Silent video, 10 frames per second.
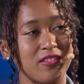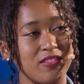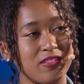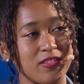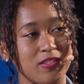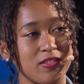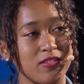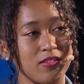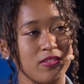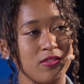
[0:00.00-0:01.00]
it's like,
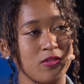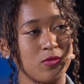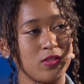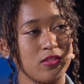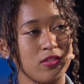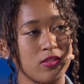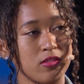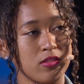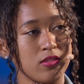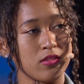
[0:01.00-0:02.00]
you know, we see each
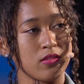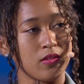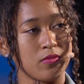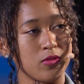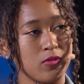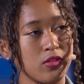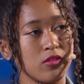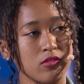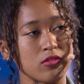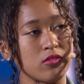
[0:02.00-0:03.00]
other every
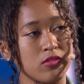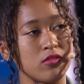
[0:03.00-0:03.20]
week, so.